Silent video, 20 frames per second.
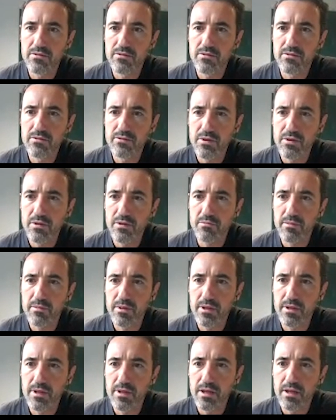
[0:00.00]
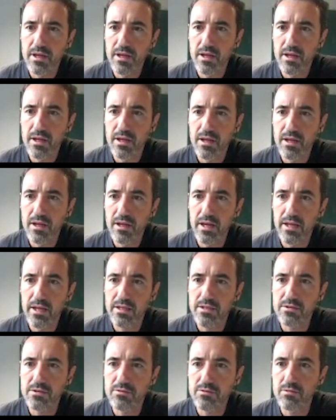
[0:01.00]
from
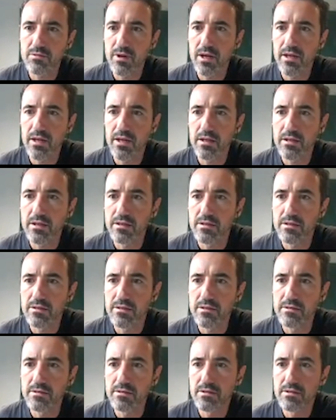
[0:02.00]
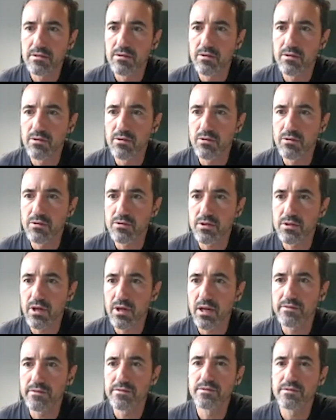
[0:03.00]
X to Y along the
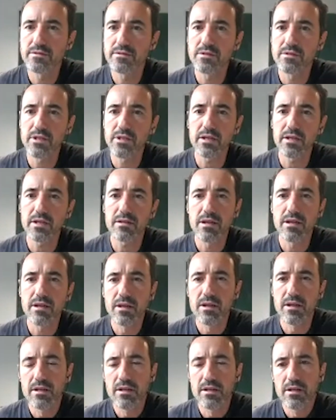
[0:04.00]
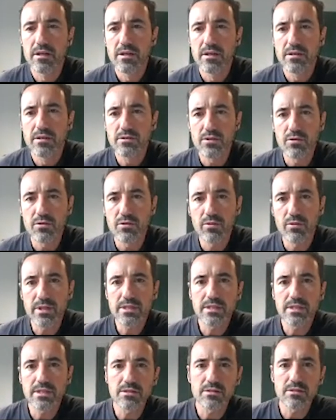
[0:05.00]
graph. Okay. So
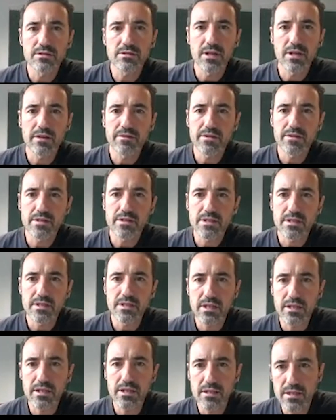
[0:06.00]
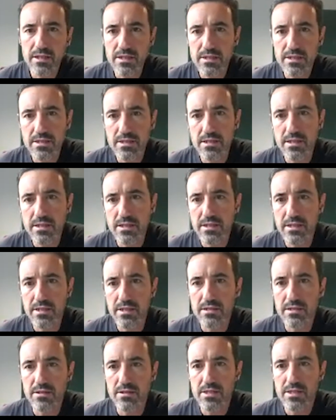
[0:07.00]
what is on the left-hand side? It
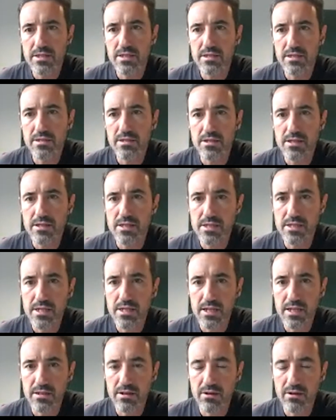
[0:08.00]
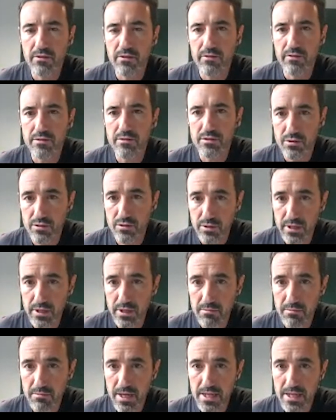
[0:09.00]
is the set of the total
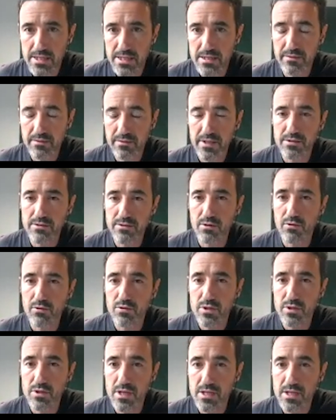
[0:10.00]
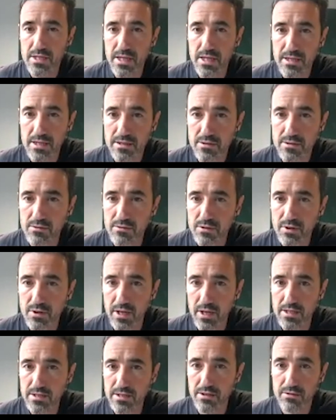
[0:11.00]
mass that the root sends to the
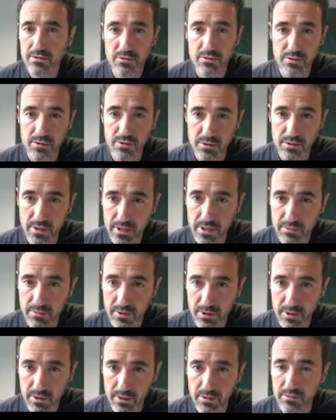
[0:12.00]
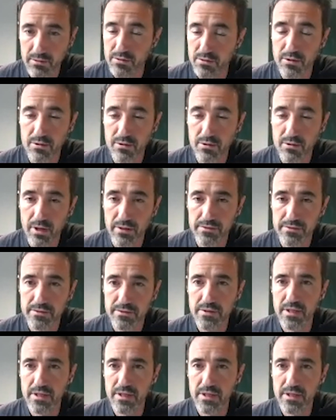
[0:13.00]
rest, to the network, to the graph.